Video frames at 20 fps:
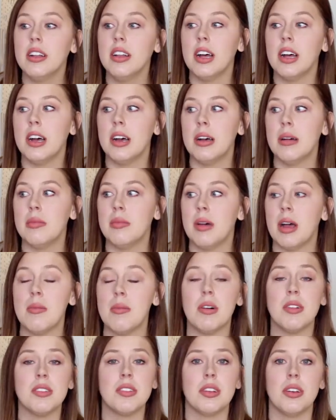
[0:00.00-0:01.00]
Um, I'm
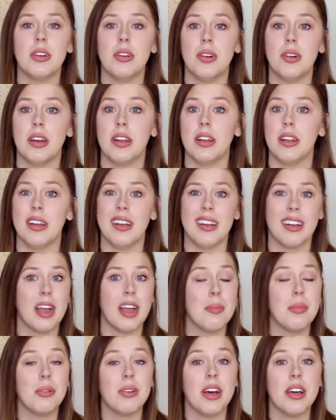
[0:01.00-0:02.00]
also on a
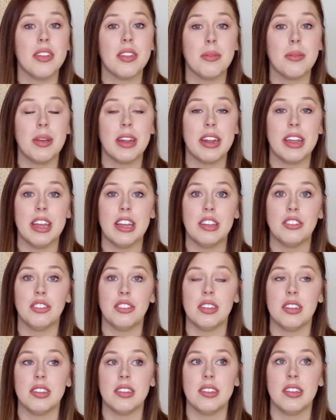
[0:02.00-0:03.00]
couple other
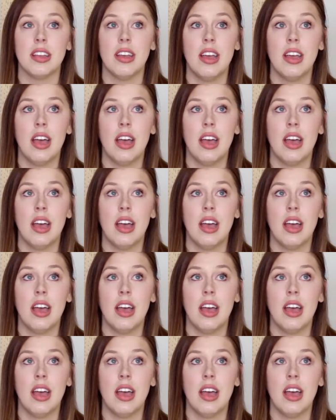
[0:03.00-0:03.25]
medications,